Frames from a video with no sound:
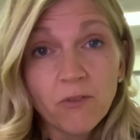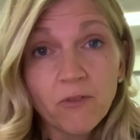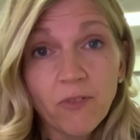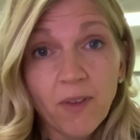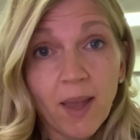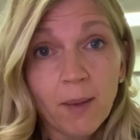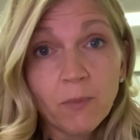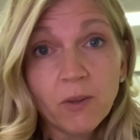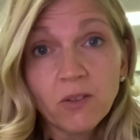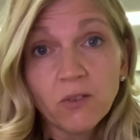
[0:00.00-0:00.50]

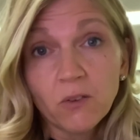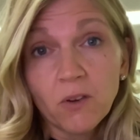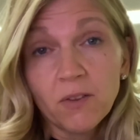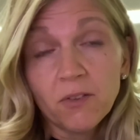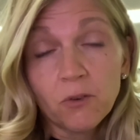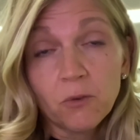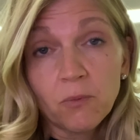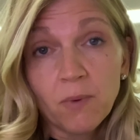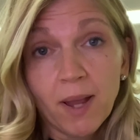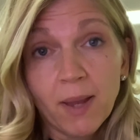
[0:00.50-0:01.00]
families or
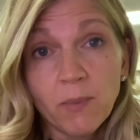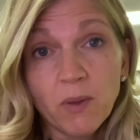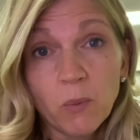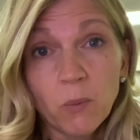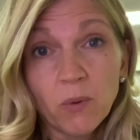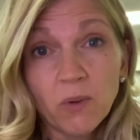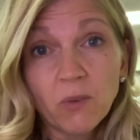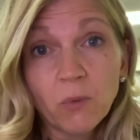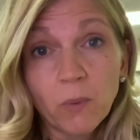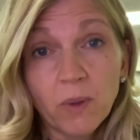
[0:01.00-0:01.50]
other rhyming
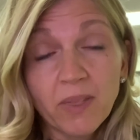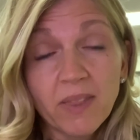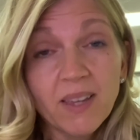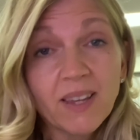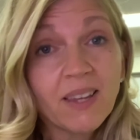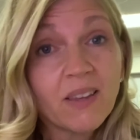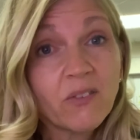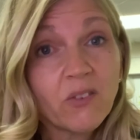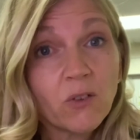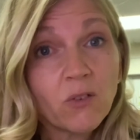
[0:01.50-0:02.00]
words with
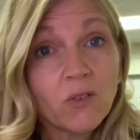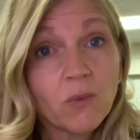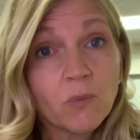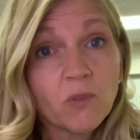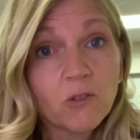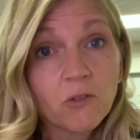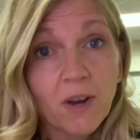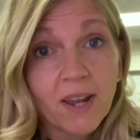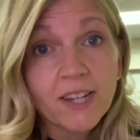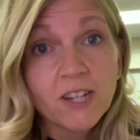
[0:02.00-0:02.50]
it gives you some
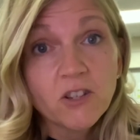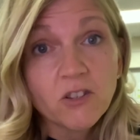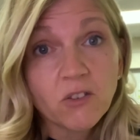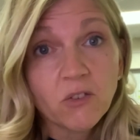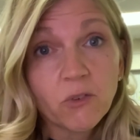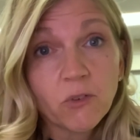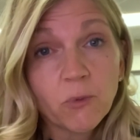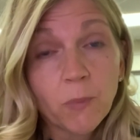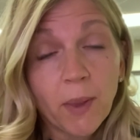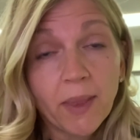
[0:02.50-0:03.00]

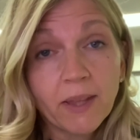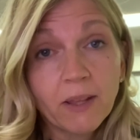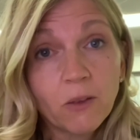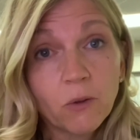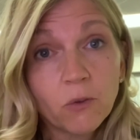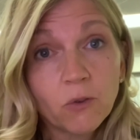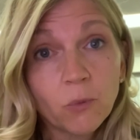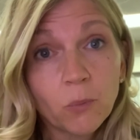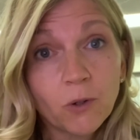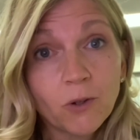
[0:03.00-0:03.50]
strategies for spelling
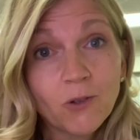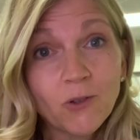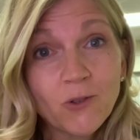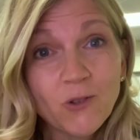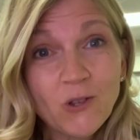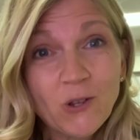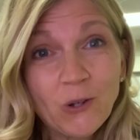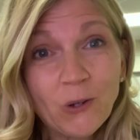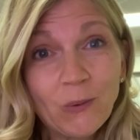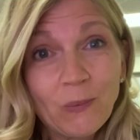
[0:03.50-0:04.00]
those words
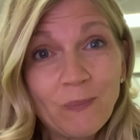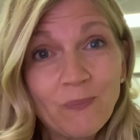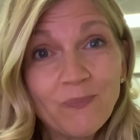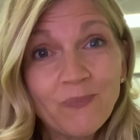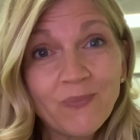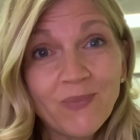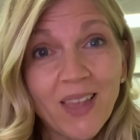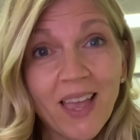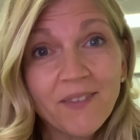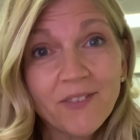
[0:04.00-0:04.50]
too.
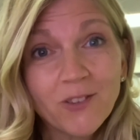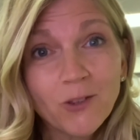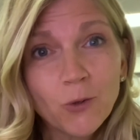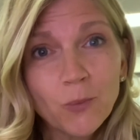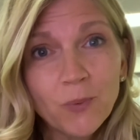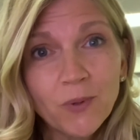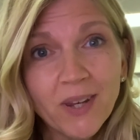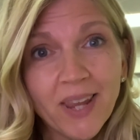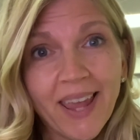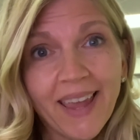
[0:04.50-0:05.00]
Have a
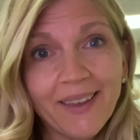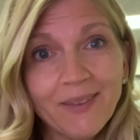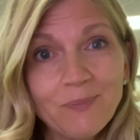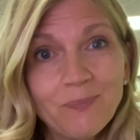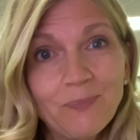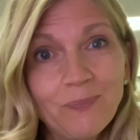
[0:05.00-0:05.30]
super day.